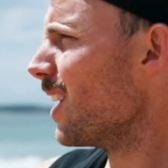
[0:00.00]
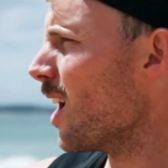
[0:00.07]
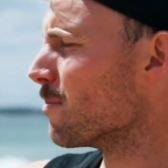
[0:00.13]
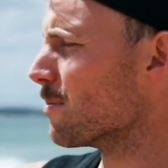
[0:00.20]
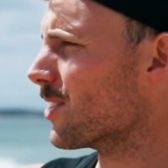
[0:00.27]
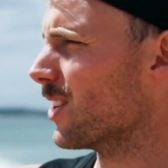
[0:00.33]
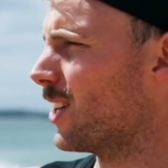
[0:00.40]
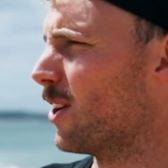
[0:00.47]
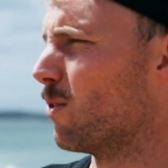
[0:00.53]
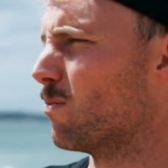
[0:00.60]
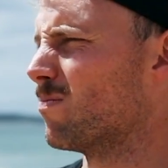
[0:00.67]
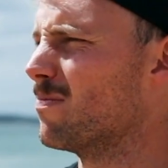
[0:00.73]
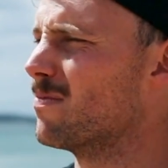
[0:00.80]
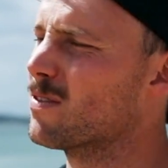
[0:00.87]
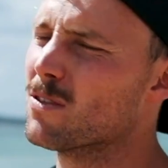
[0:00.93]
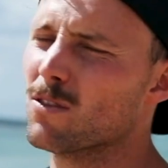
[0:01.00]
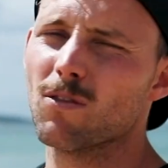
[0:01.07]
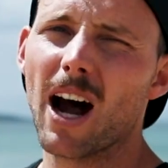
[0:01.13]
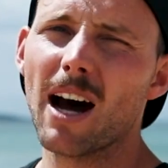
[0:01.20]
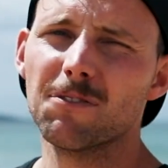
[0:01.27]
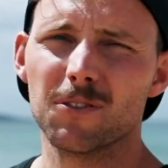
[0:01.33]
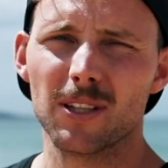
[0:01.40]
I'm just gonna
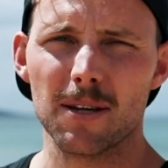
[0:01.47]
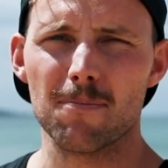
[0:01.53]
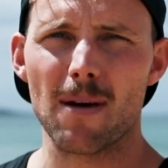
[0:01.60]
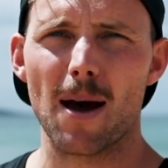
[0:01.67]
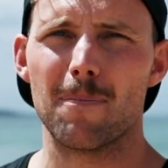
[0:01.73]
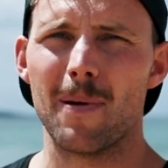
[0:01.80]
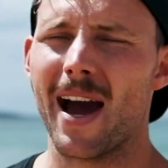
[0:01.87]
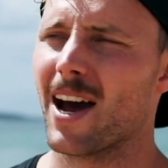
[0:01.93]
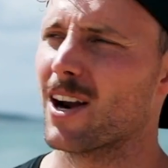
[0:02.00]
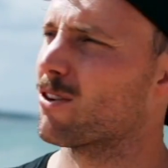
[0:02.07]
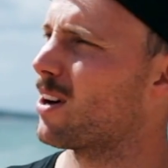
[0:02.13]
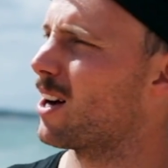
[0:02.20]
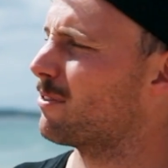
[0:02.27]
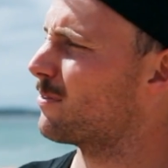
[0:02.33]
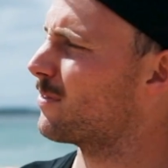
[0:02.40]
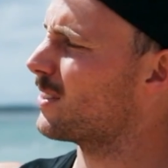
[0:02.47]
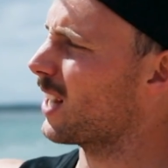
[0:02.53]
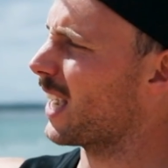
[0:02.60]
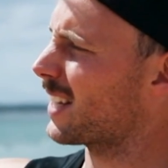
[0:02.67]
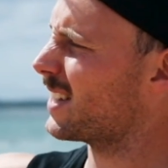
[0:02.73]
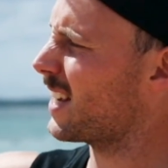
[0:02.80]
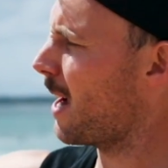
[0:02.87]
roughly map out a rough
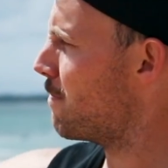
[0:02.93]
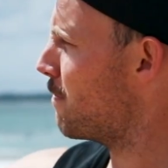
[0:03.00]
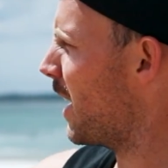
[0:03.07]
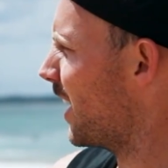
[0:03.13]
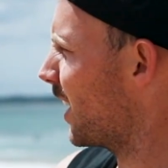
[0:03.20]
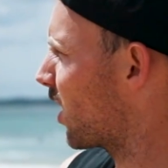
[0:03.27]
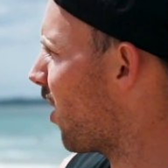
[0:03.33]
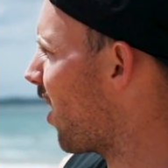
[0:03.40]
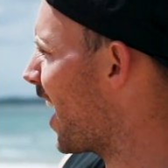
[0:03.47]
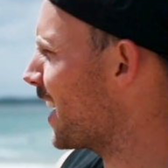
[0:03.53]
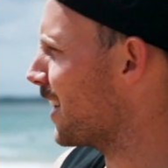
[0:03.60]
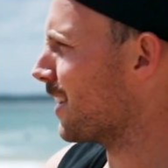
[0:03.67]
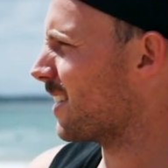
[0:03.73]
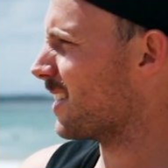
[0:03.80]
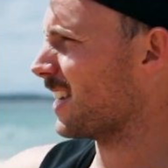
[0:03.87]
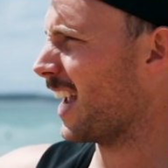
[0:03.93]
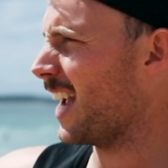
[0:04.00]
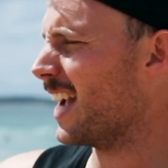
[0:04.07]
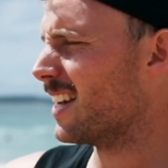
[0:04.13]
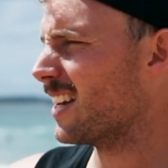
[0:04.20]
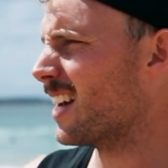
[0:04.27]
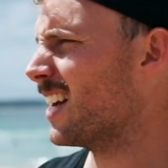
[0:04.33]
like 10-meter guide in the
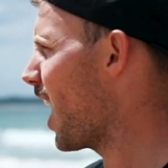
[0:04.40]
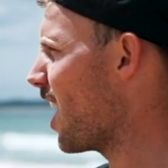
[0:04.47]
sand,